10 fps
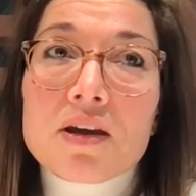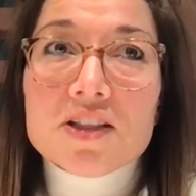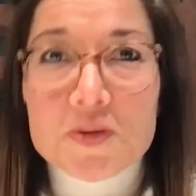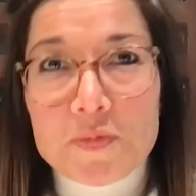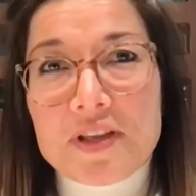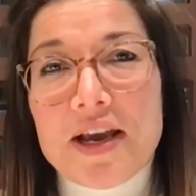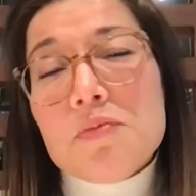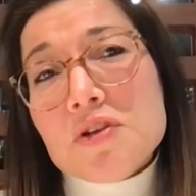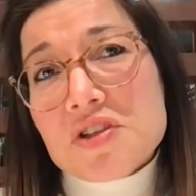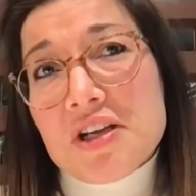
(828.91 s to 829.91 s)
it's,
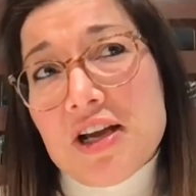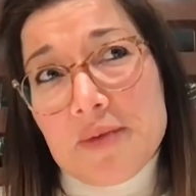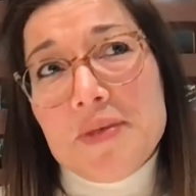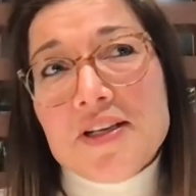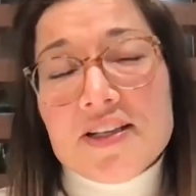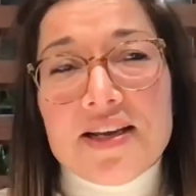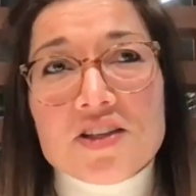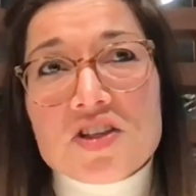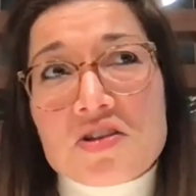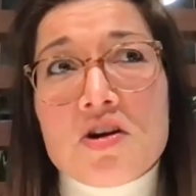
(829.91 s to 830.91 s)
that was, I mean, that,
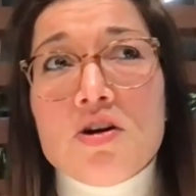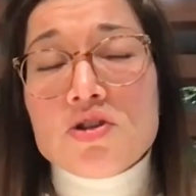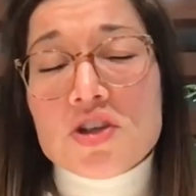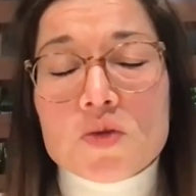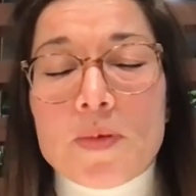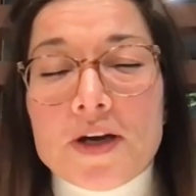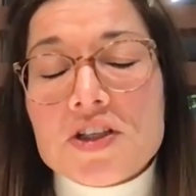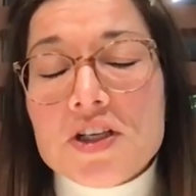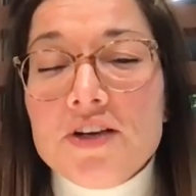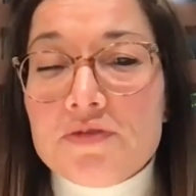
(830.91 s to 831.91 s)
that goes
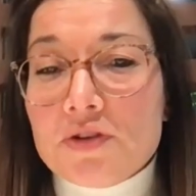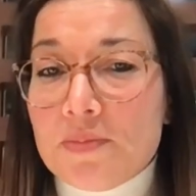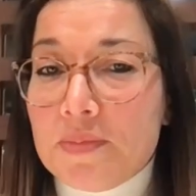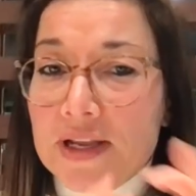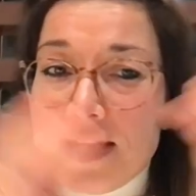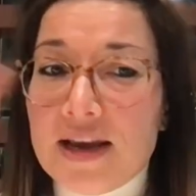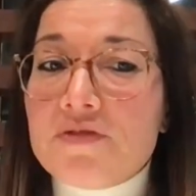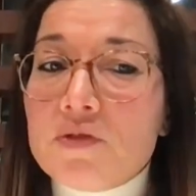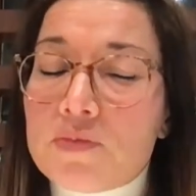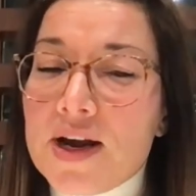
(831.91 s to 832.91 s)
especially for the
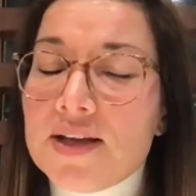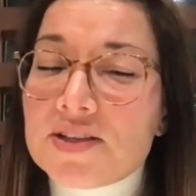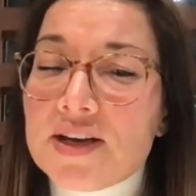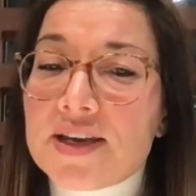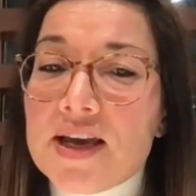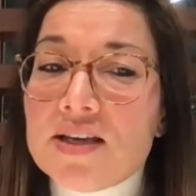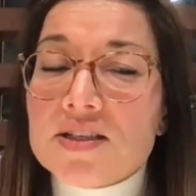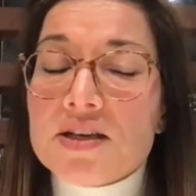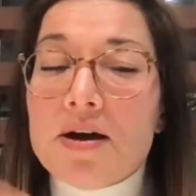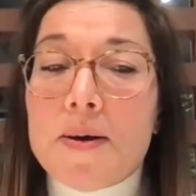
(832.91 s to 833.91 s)
mid-level brands, I
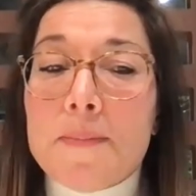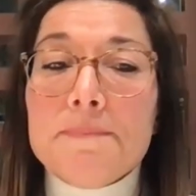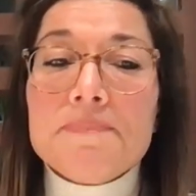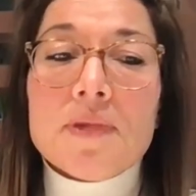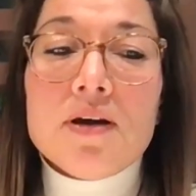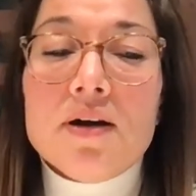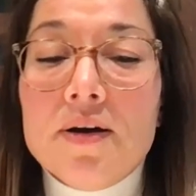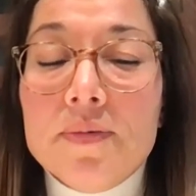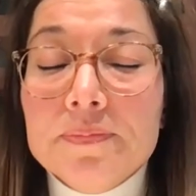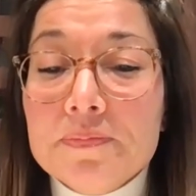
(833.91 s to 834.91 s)
guess. Um,
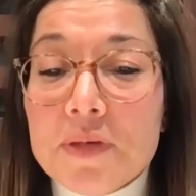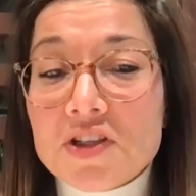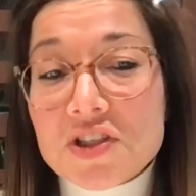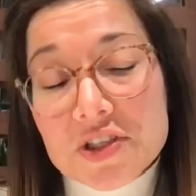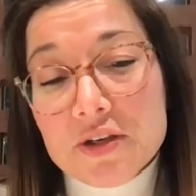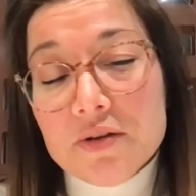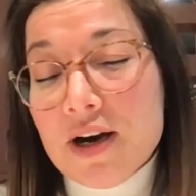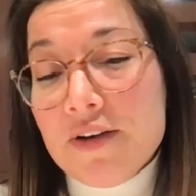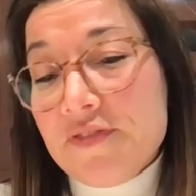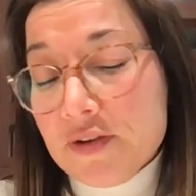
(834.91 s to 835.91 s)
um, but still,
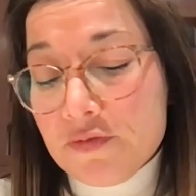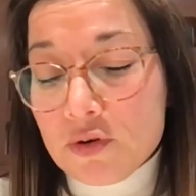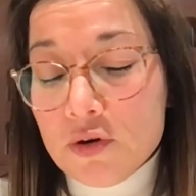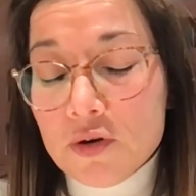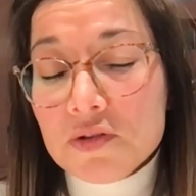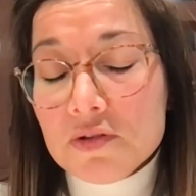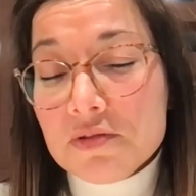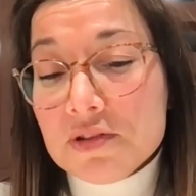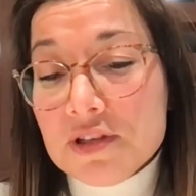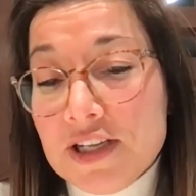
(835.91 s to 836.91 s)
I think for all,
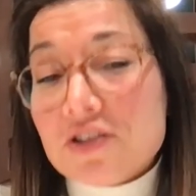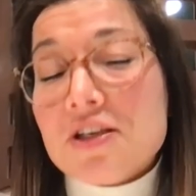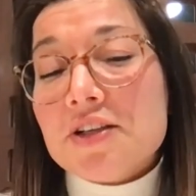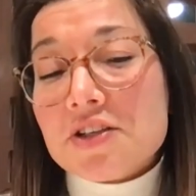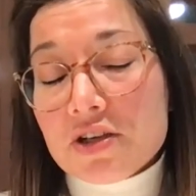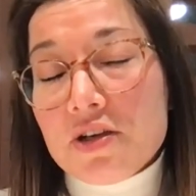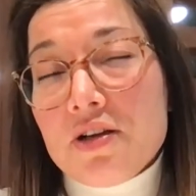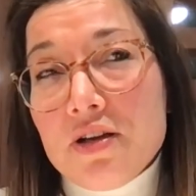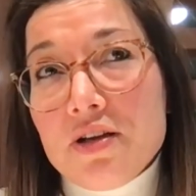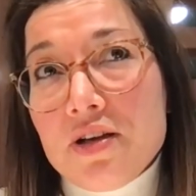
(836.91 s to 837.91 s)
it's, it's
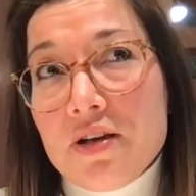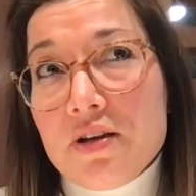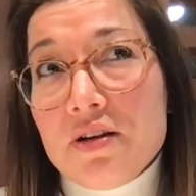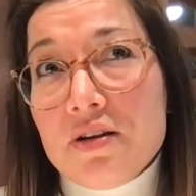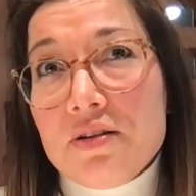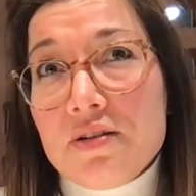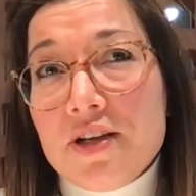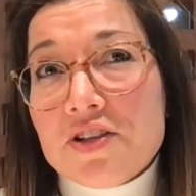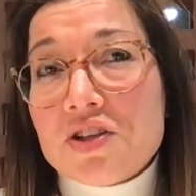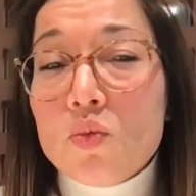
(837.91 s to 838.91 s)
a
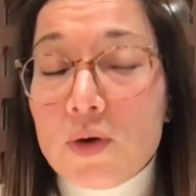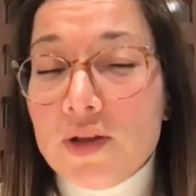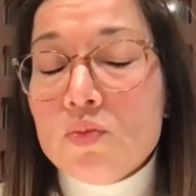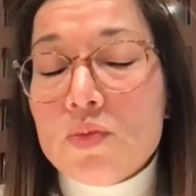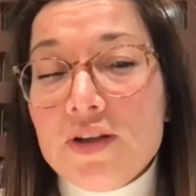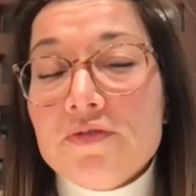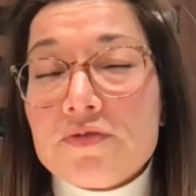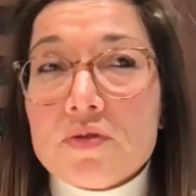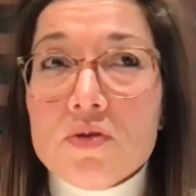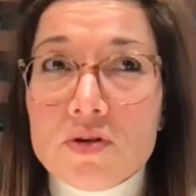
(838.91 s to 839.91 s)
uh, it's a win-win
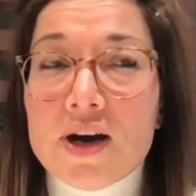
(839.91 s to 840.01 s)
for all